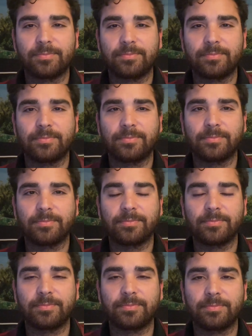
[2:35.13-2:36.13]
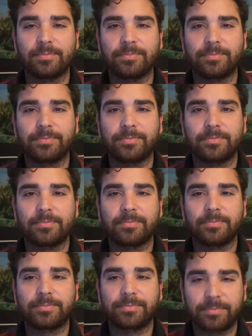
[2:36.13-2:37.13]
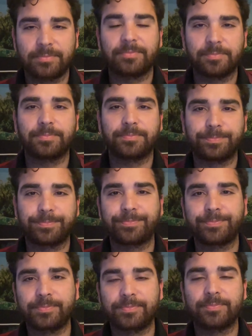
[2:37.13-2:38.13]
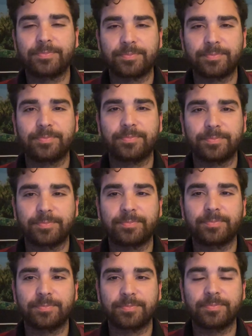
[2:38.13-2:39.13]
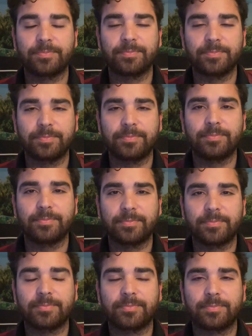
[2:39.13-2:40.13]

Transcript: The person shown says nothing.